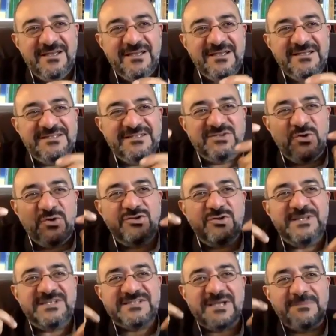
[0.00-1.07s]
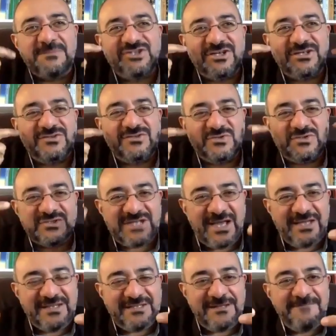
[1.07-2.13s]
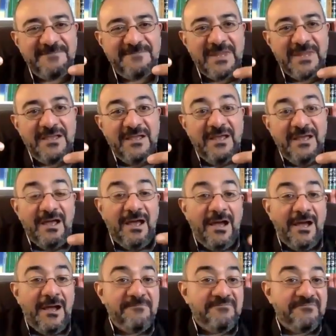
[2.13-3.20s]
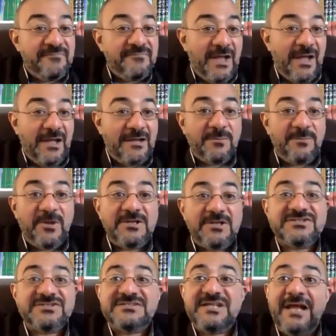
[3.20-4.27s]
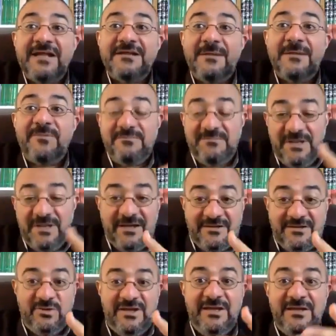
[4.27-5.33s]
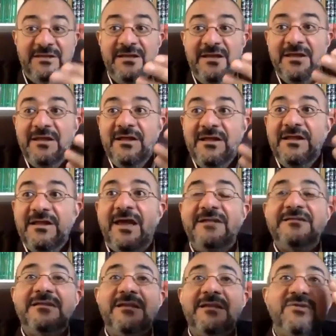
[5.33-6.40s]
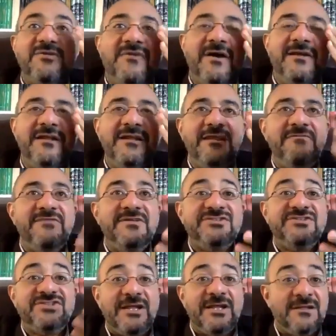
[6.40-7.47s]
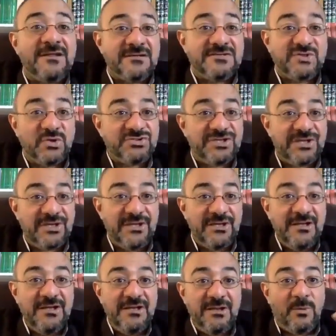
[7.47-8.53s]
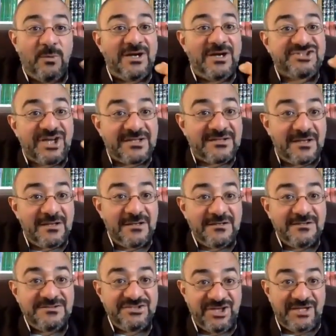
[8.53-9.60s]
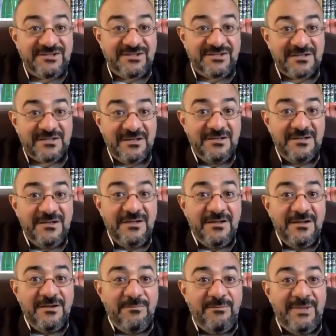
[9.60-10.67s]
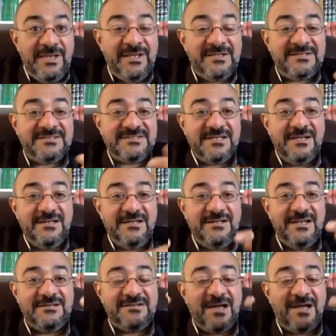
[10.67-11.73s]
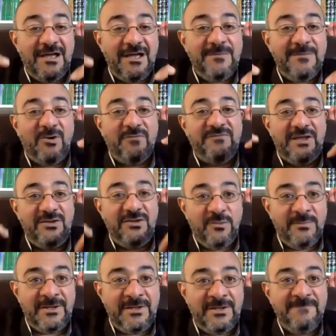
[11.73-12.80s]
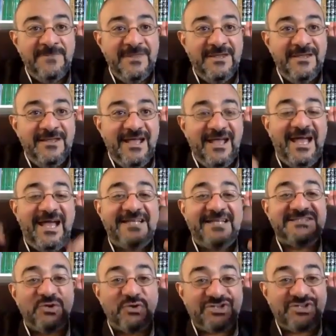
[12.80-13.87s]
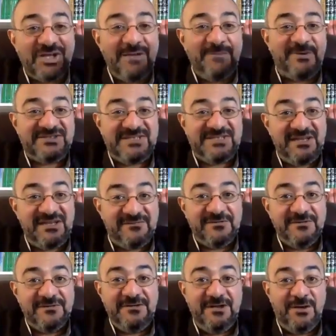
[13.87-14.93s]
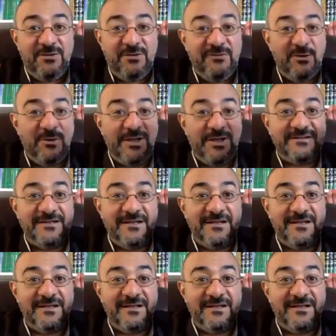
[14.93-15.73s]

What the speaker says: is going to be subject to society. Anthropologists end up, like today, they ended up defining even gender socially. The word gender means the type of the human as socially perceived. You know, if you look at